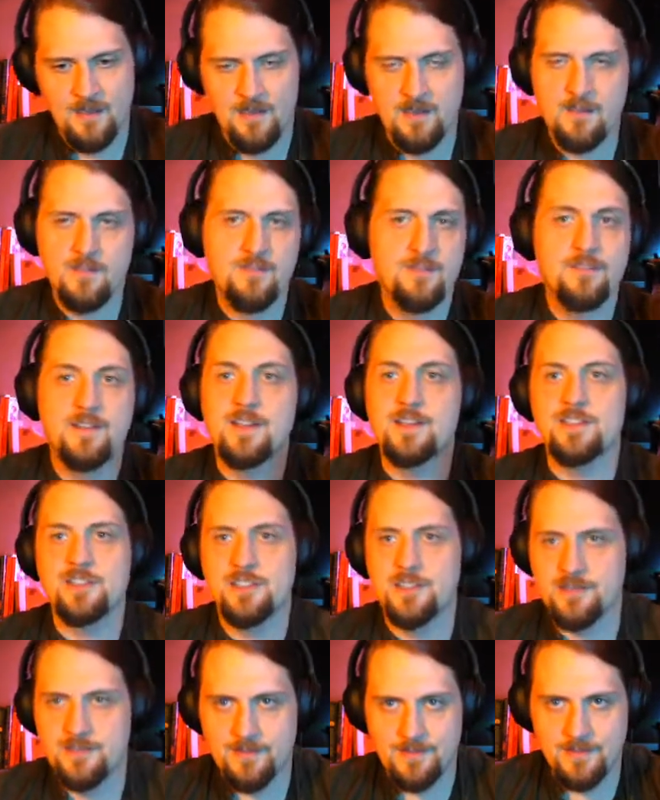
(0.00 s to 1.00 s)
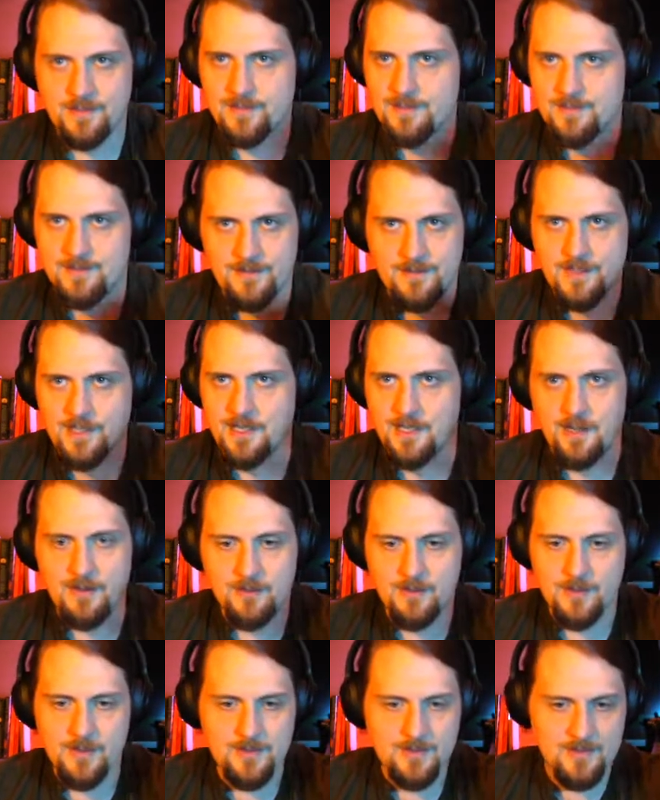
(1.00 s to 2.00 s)
Fish, in
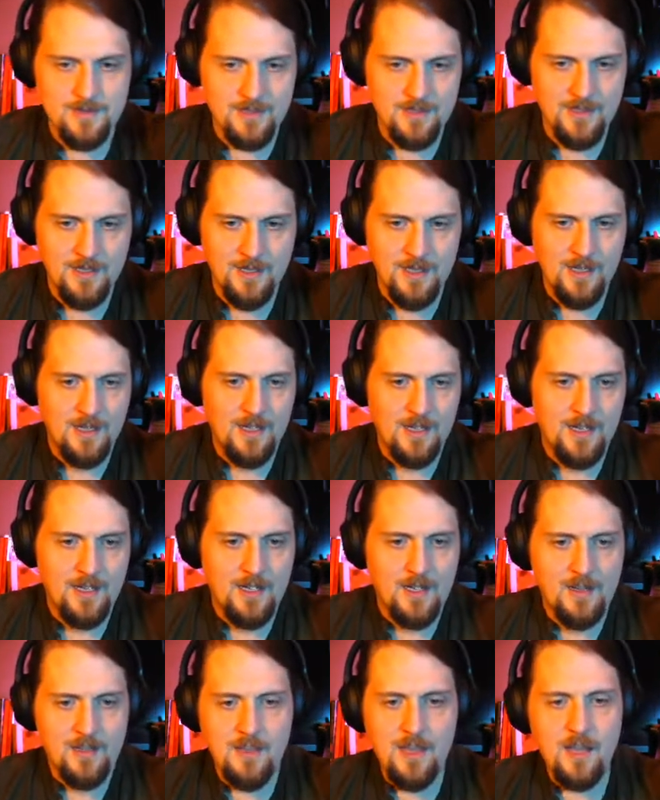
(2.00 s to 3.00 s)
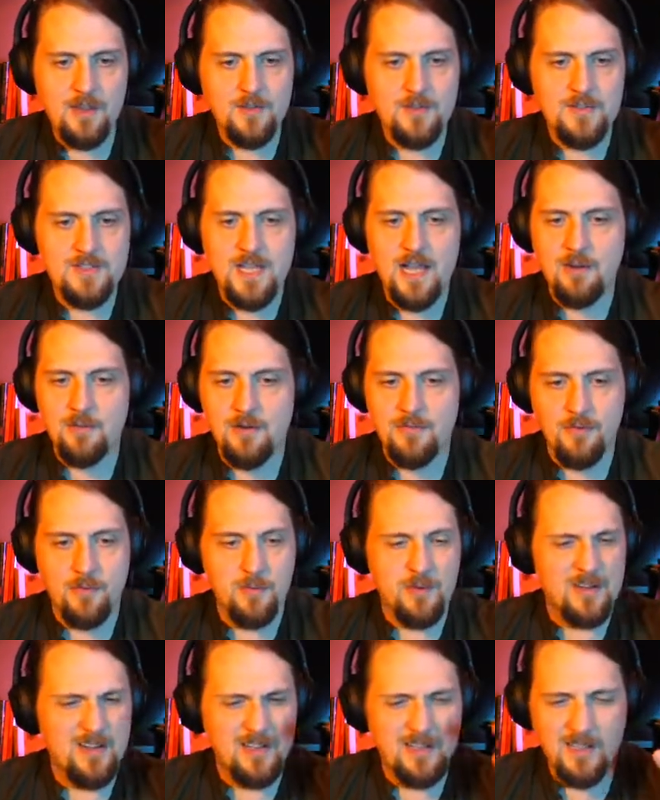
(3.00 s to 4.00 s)
other words. The others, however,
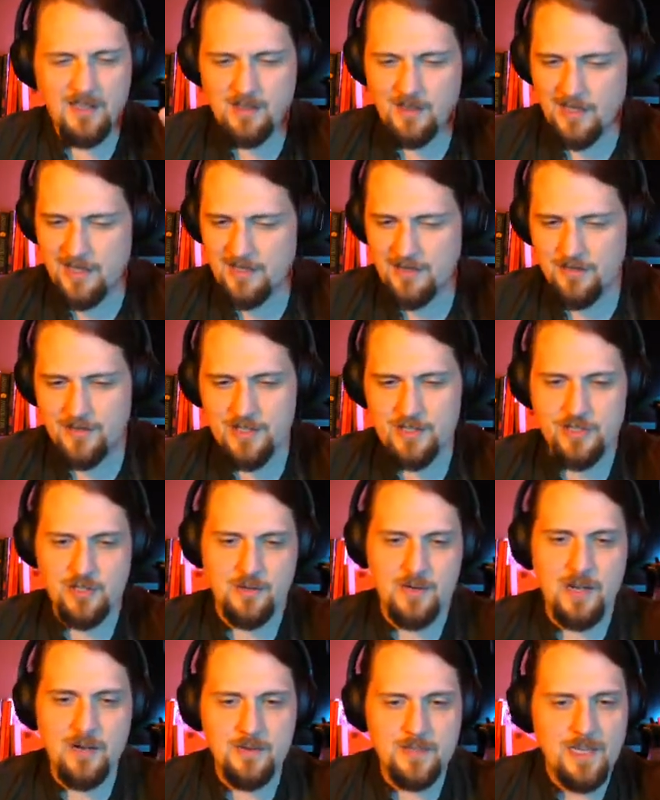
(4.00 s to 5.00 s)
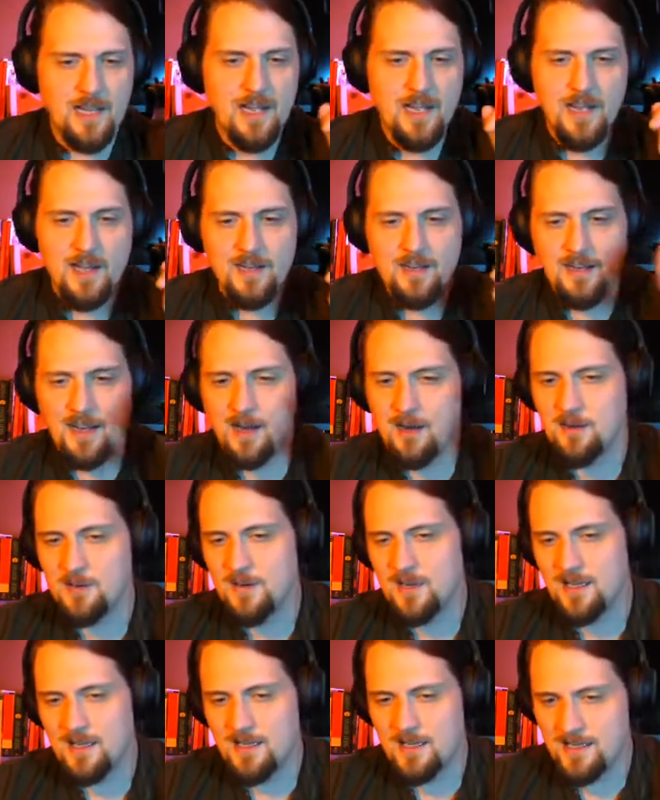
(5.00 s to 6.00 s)
were not inclined to venture out. Now,
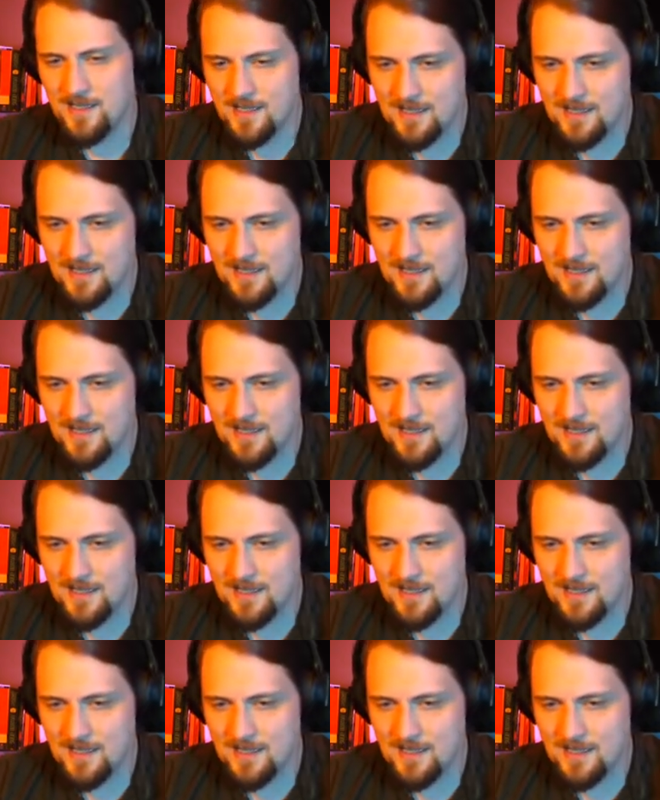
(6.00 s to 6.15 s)
it